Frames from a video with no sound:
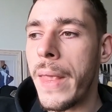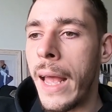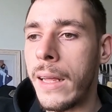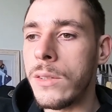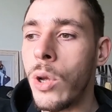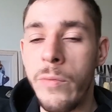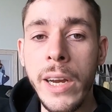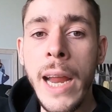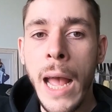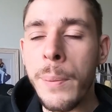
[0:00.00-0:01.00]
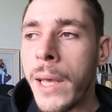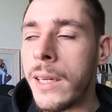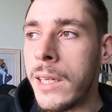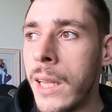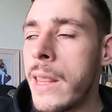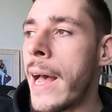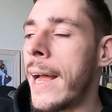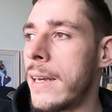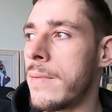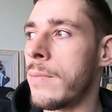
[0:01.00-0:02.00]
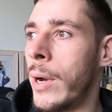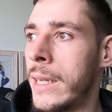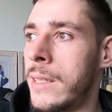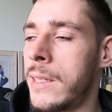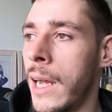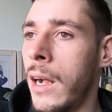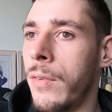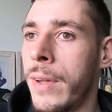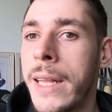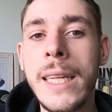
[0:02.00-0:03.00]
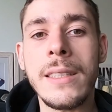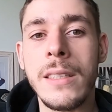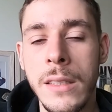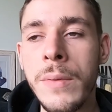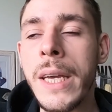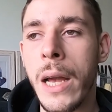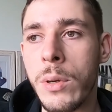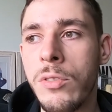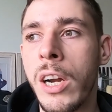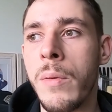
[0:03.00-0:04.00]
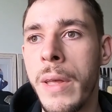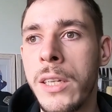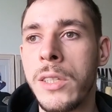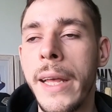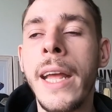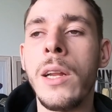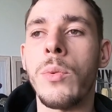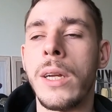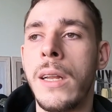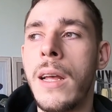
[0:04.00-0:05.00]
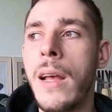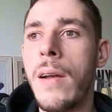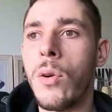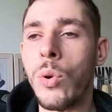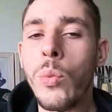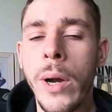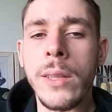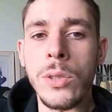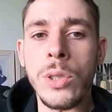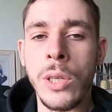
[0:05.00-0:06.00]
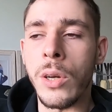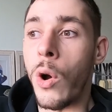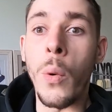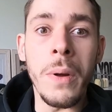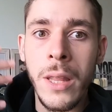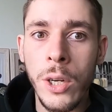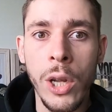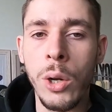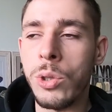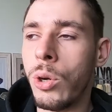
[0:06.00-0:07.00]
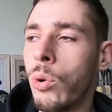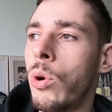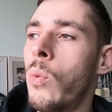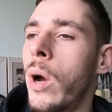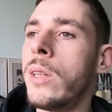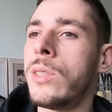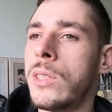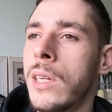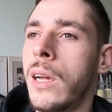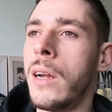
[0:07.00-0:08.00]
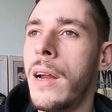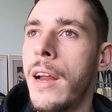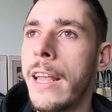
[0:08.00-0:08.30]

And so I'm very happy I did that myself, and that's something I would recommend to anyone who wants to open their dojo, who wants to